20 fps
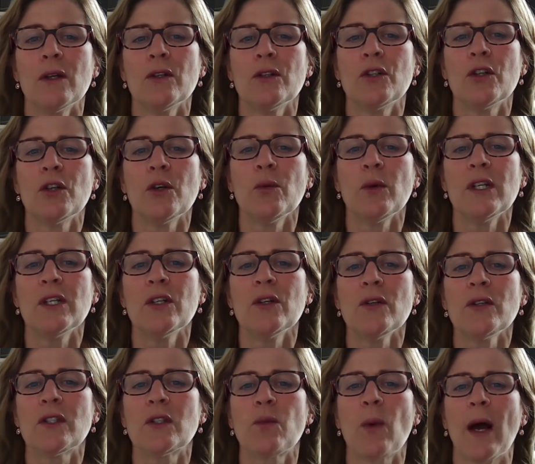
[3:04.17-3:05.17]
To
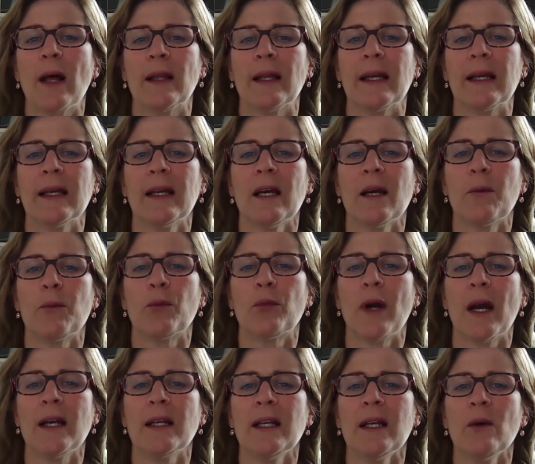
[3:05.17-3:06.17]
reduce swelling,
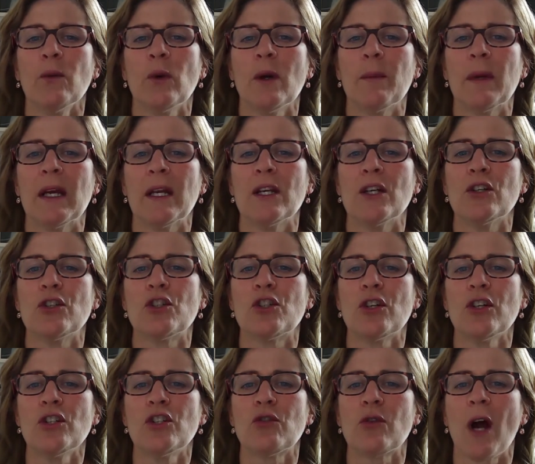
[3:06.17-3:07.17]
pregnant women
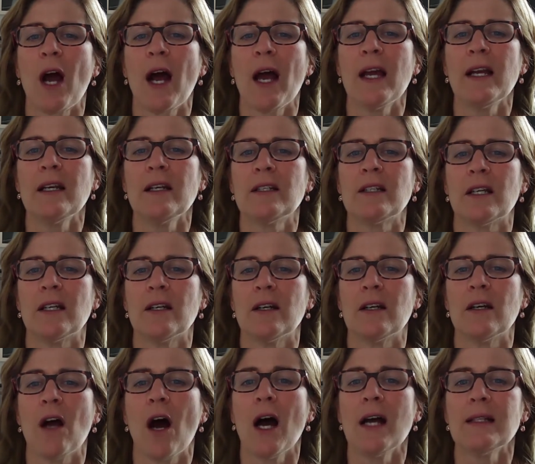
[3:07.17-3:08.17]
should try to
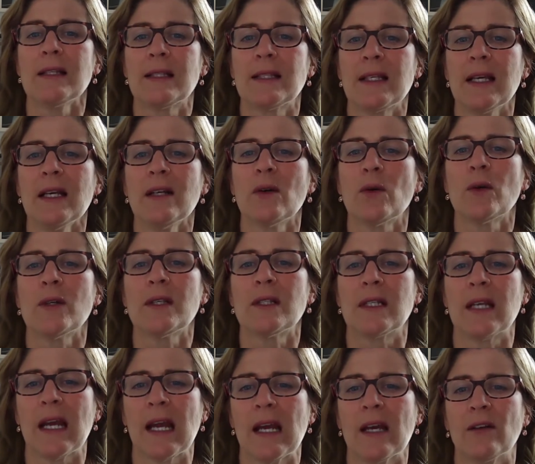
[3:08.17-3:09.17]
not sit or
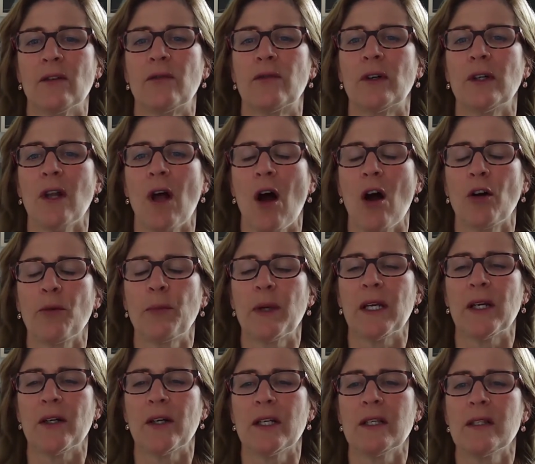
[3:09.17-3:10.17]
stand for long
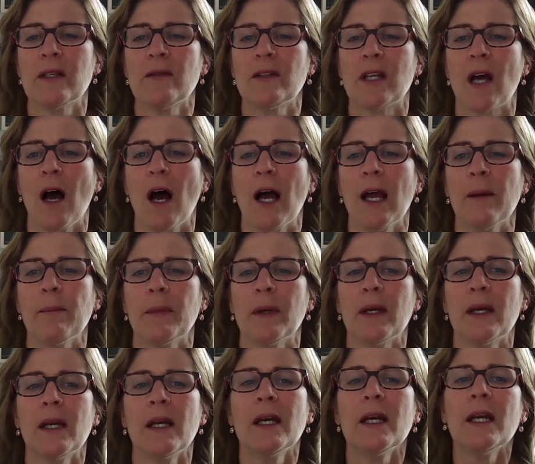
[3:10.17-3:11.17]
periods of time,
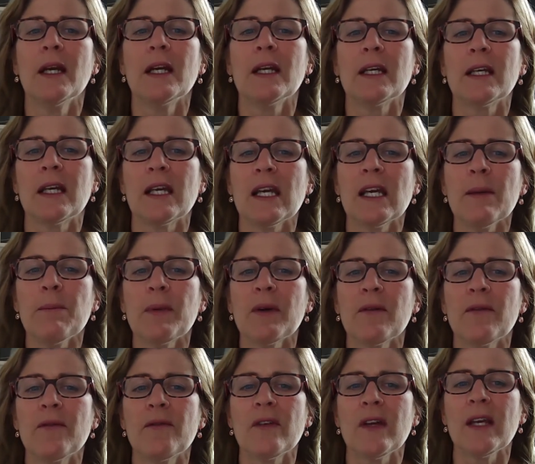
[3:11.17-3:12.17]
keep
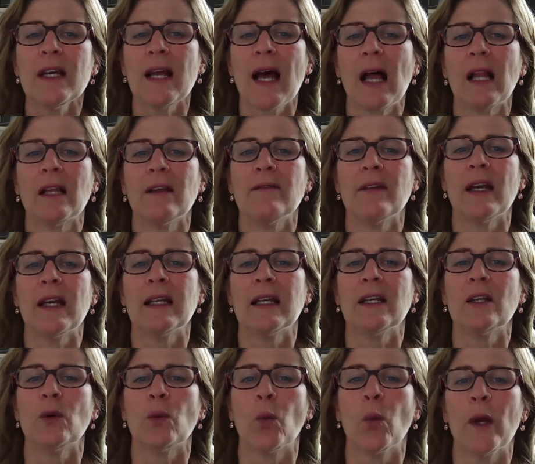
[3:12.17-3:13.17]
feet
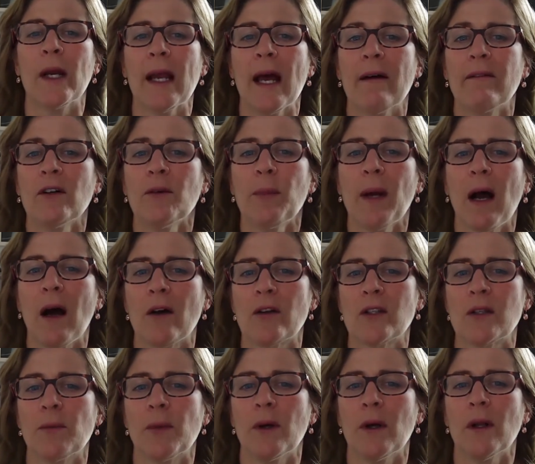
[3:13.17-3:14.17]
elevated whenever
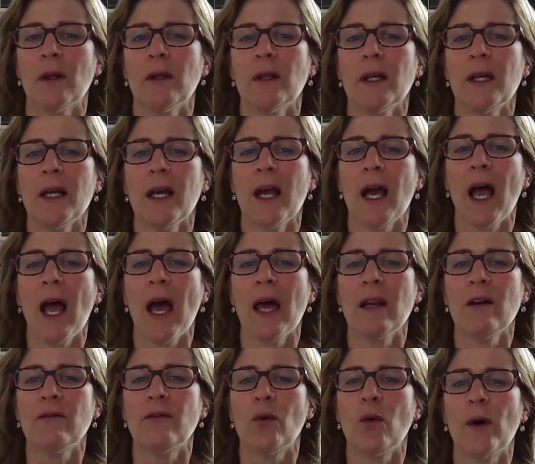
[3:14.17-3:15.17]
possible, and
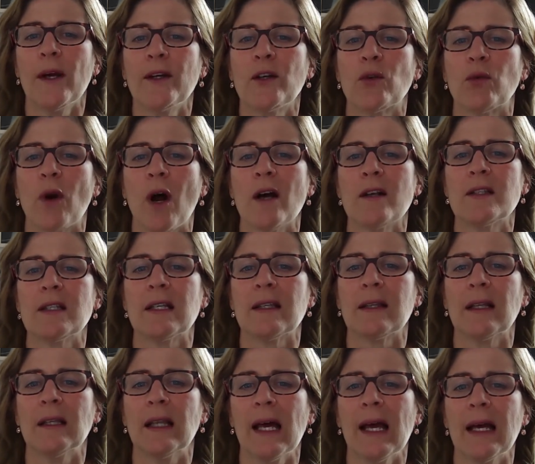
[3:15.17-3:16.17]
avoid crossing
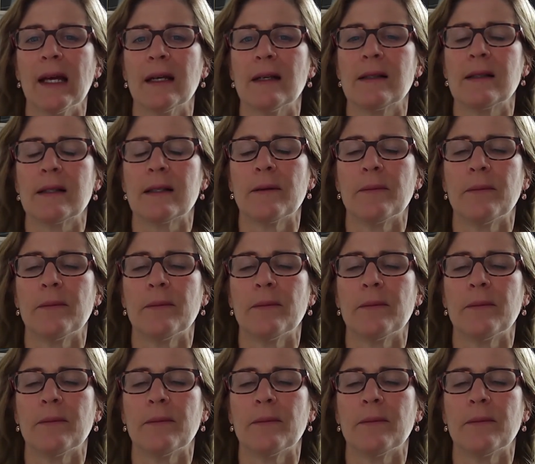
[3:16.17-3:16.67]
the legs.